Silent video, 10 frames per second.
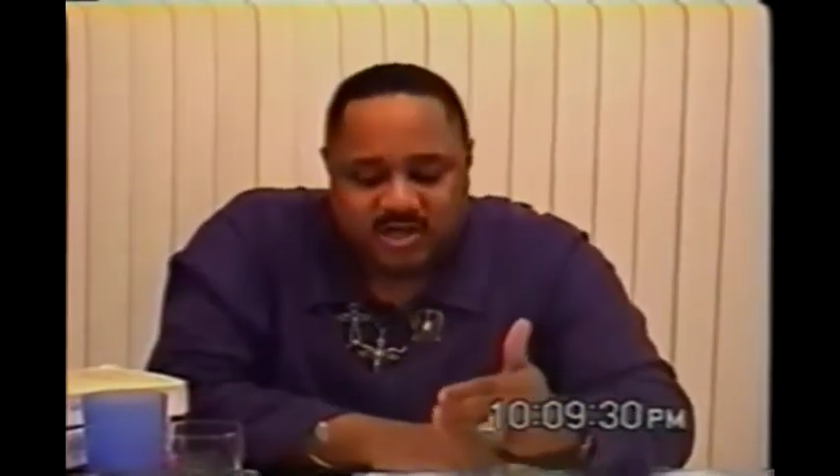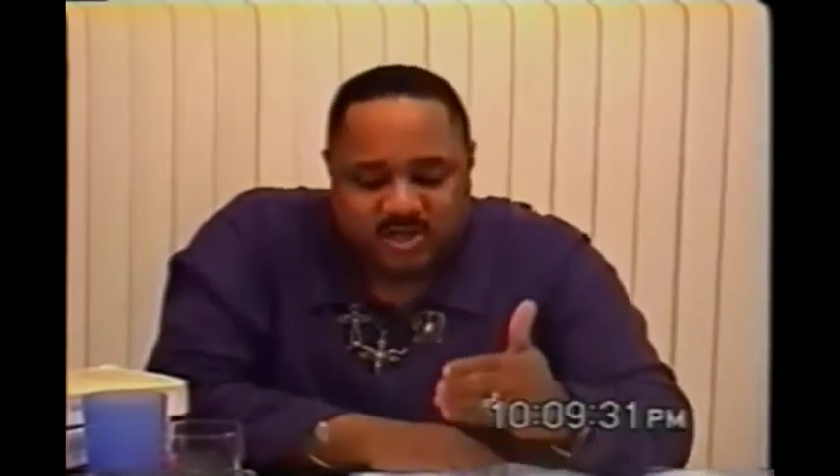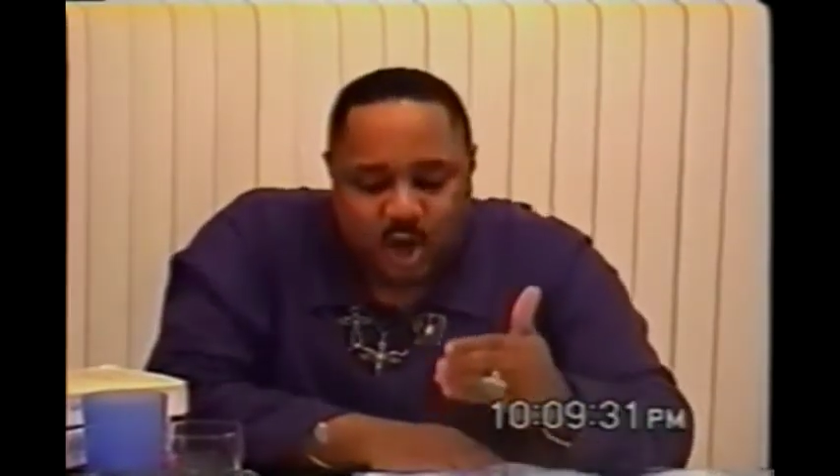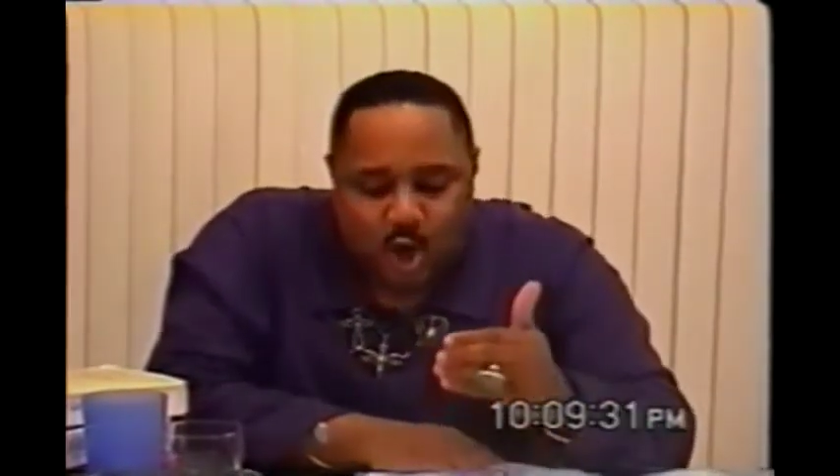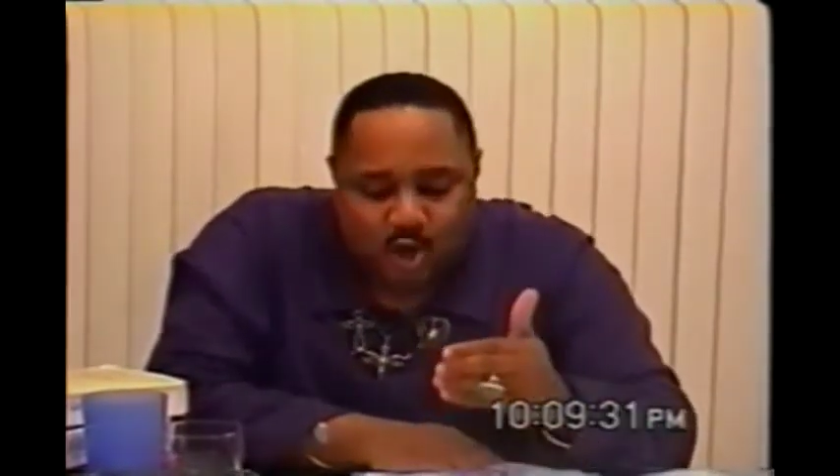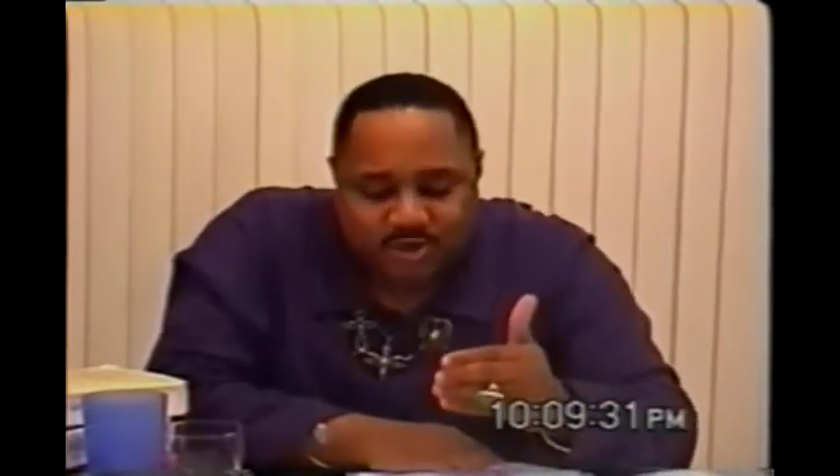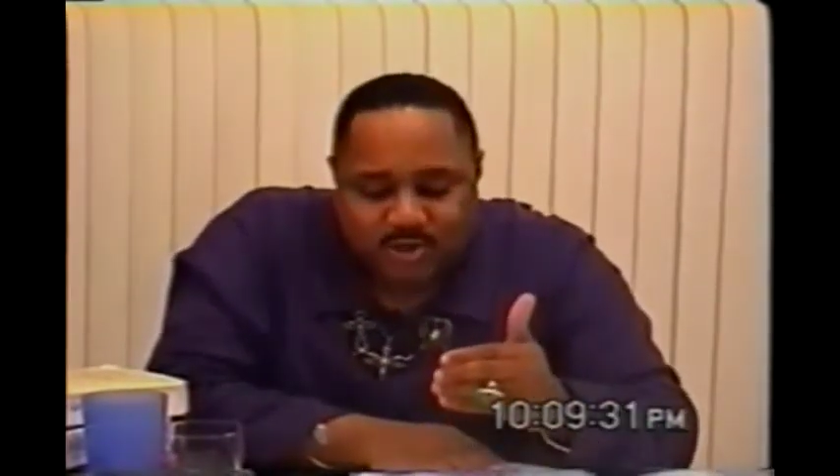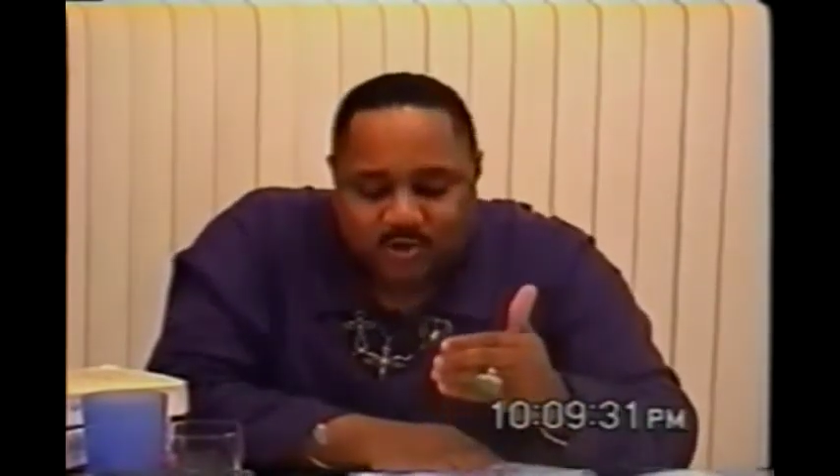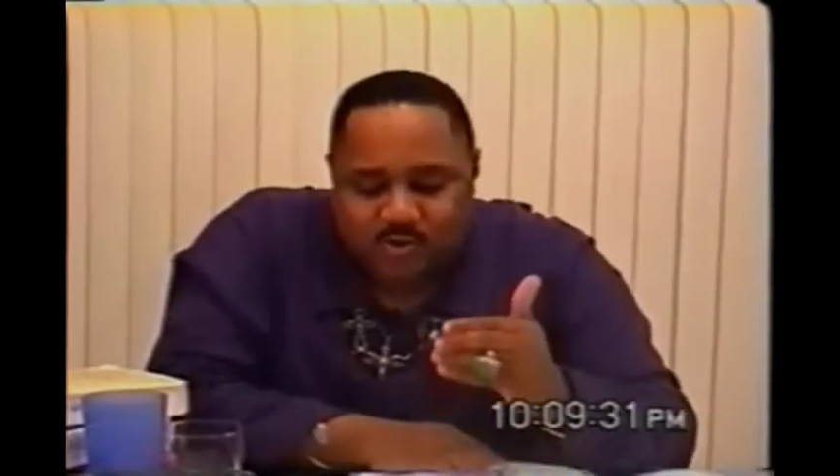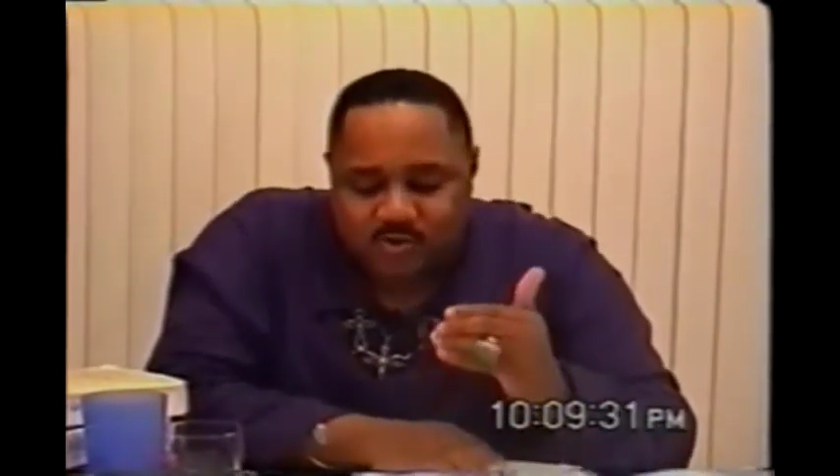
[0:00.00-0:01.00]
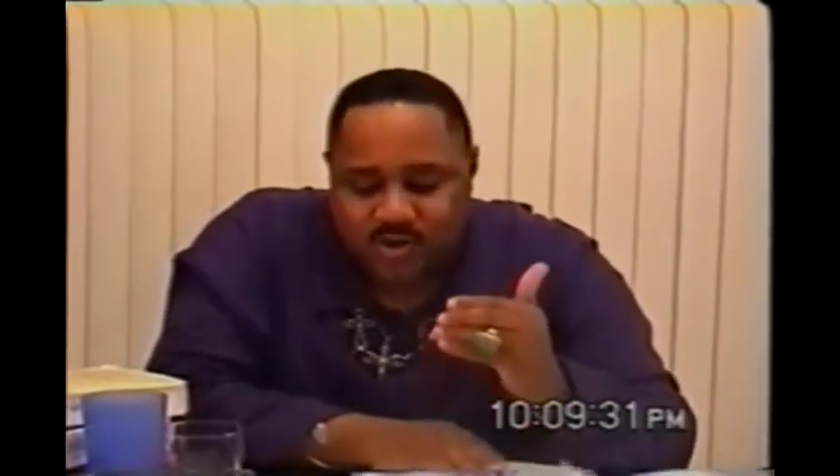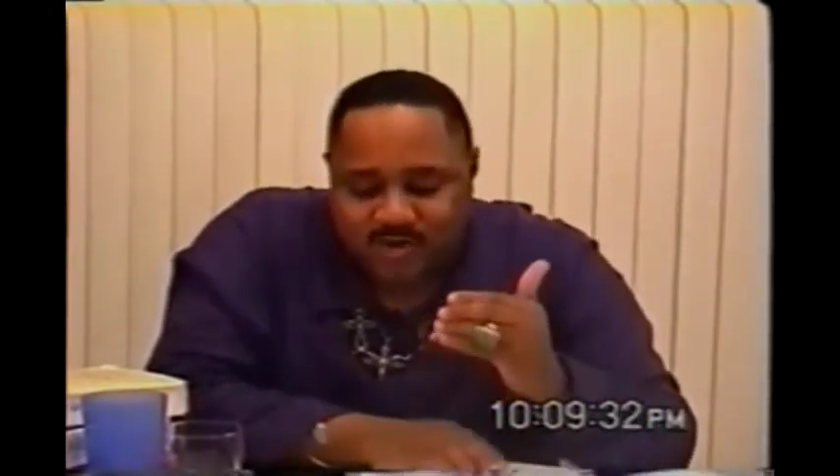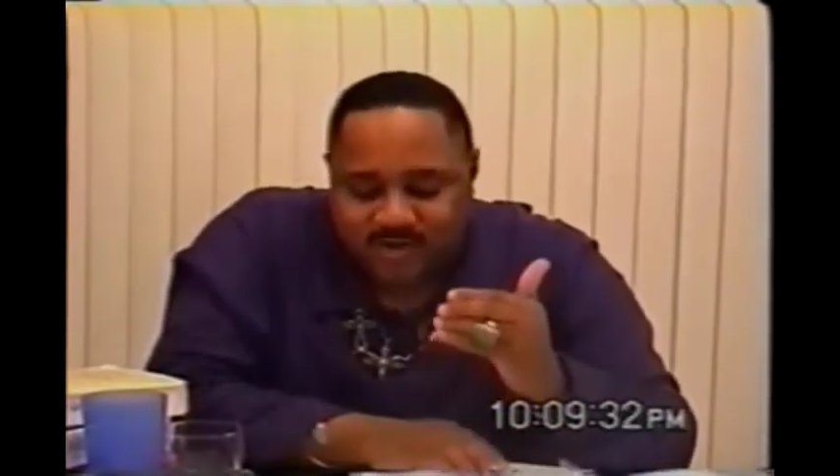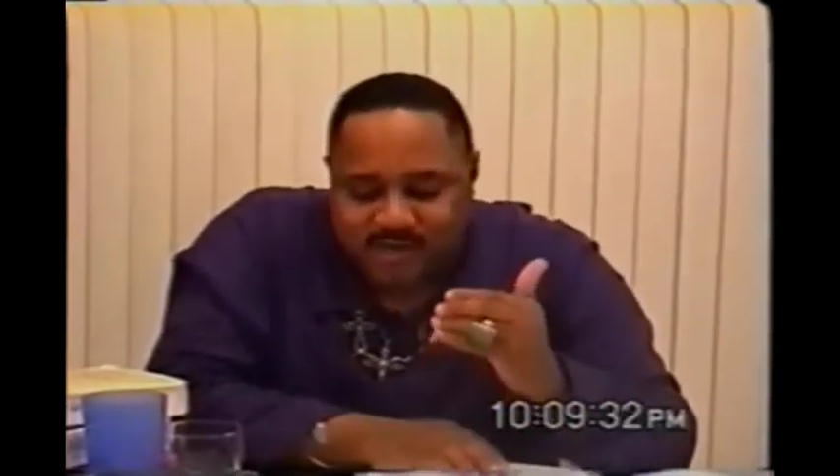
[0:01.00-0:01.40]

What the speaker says: is also